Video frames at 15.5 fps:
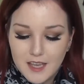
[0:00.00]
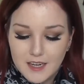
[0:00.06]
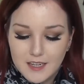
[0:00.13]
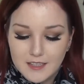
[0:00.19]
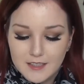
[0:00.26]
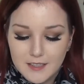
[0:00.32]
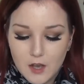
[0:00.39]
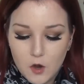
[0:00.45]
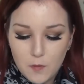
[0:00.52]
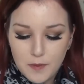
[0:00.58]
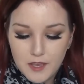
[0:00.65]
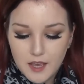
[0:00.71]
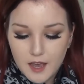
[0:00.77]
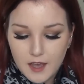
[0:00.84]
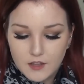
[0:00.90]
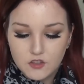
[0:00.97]
and it's
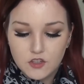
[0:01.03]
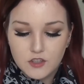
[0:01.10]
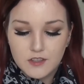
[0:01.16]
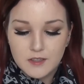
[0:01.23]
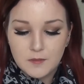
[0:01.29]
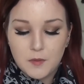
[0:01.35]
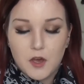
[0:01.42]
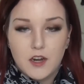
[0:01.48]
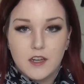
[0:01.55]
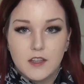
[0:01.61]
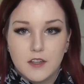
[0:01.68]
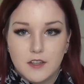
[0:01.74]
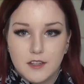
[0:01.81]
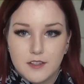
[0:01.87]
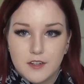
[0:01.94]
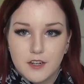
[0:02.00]
OPI Just Spotted the
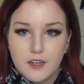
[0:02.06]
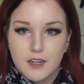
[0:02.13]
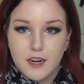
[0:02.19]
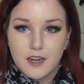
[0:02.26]
Lizard,